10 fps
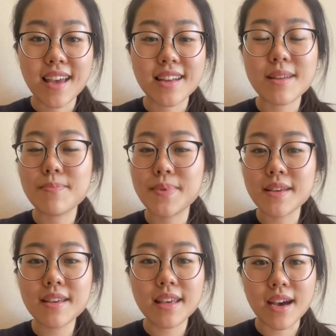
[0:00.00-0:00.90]
And
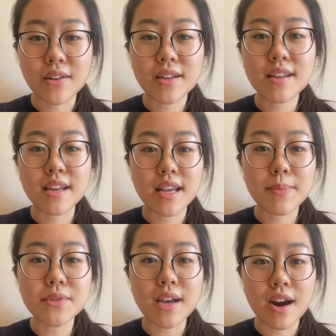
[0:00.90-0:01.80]
being counted
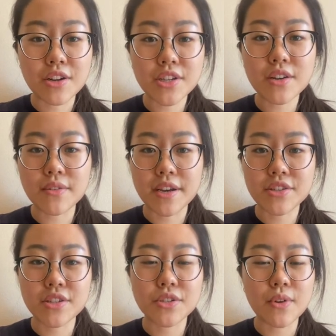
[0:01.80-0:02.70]
enables our
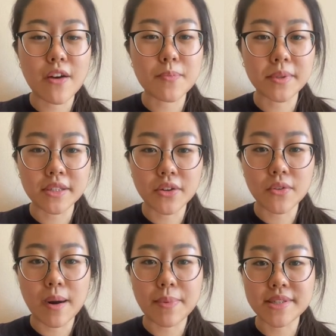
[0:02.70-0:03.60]
generation to have
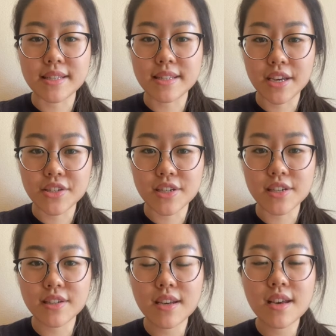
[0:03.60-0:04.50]
political
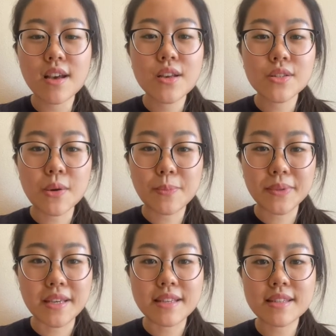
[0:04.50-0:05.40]
representation. So
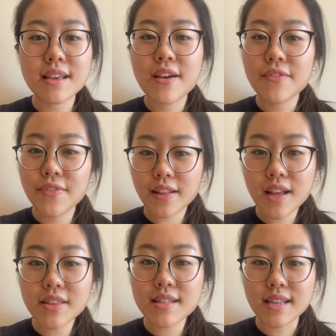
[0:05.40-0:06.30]
please fill
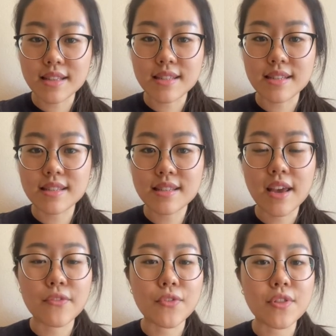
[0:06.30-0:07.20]
out the census,
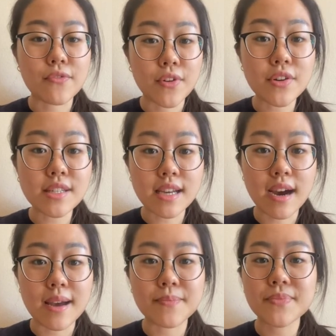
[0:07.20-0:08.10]
and for the first
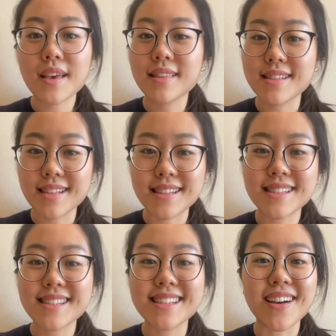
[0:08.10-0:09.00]
time, the
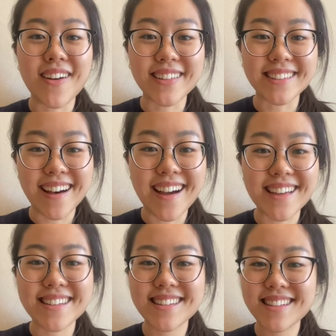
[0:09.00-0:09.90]
census is
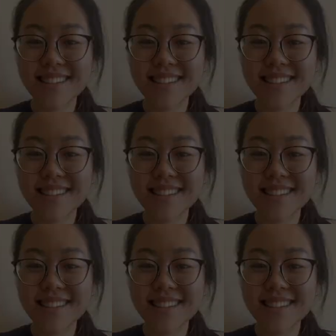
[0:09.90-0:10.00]
online.